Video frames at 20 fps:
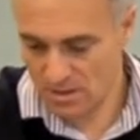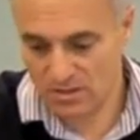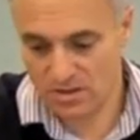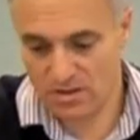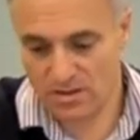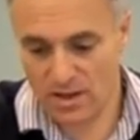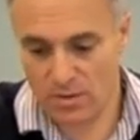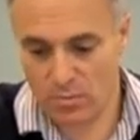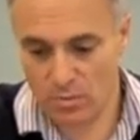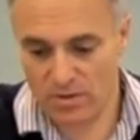
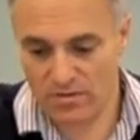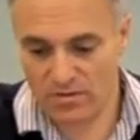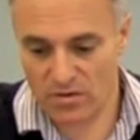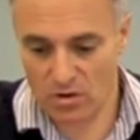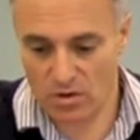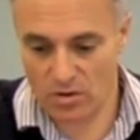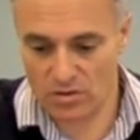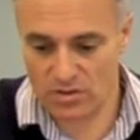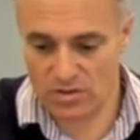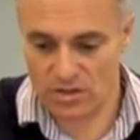So then we've
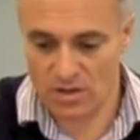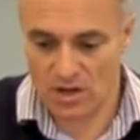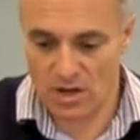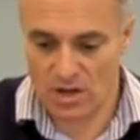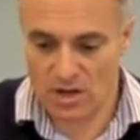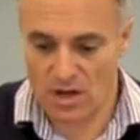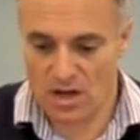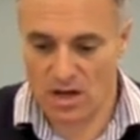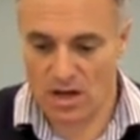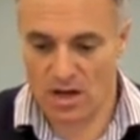got
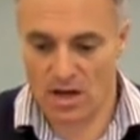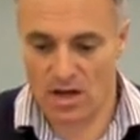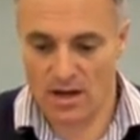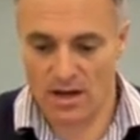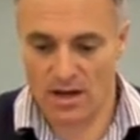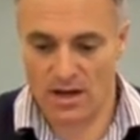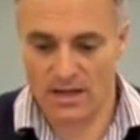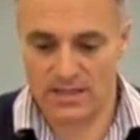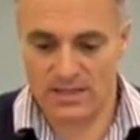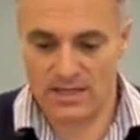
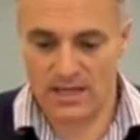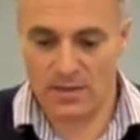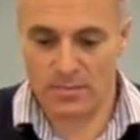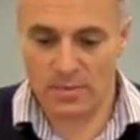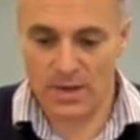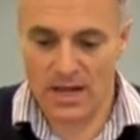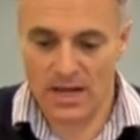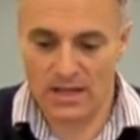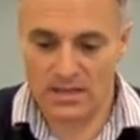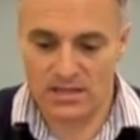a
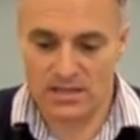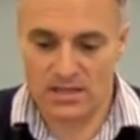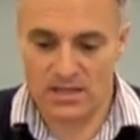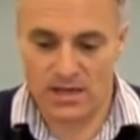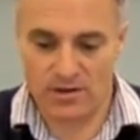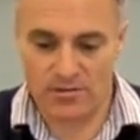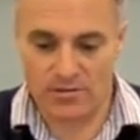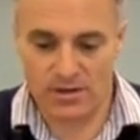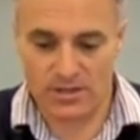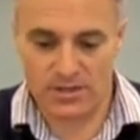DBN
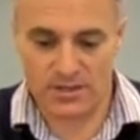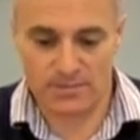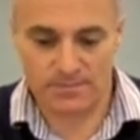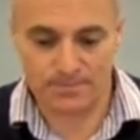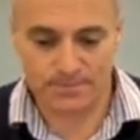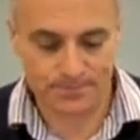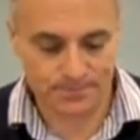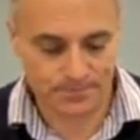series,